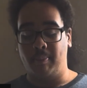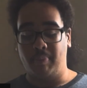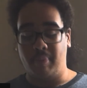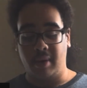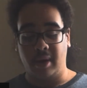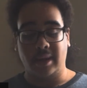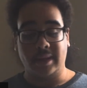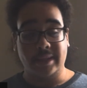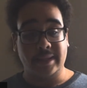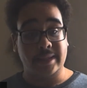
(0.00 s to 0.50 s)

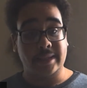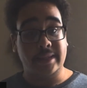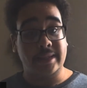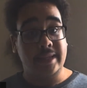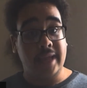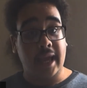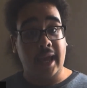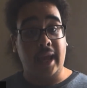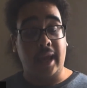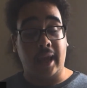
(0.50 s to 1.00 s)
But
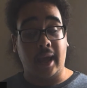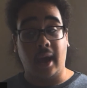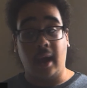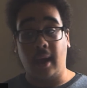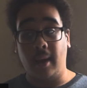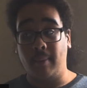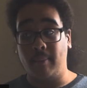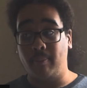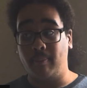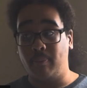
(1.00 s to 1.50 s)
yeah,
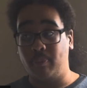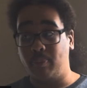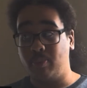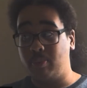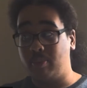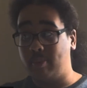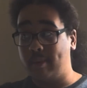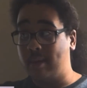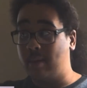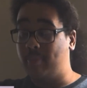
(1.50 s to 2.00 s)

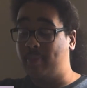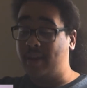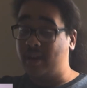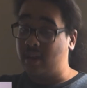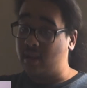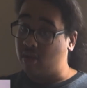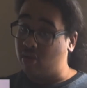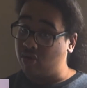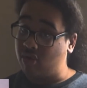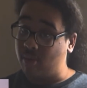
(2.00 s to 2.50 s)
it'll be
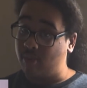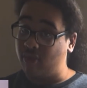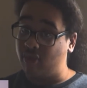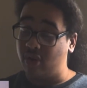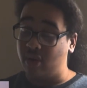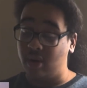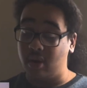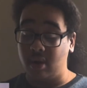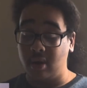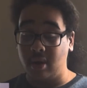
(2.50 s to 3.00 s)
in the
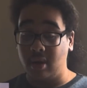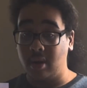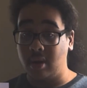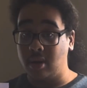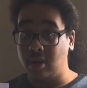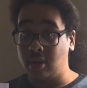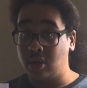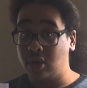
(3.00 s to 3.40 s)
description.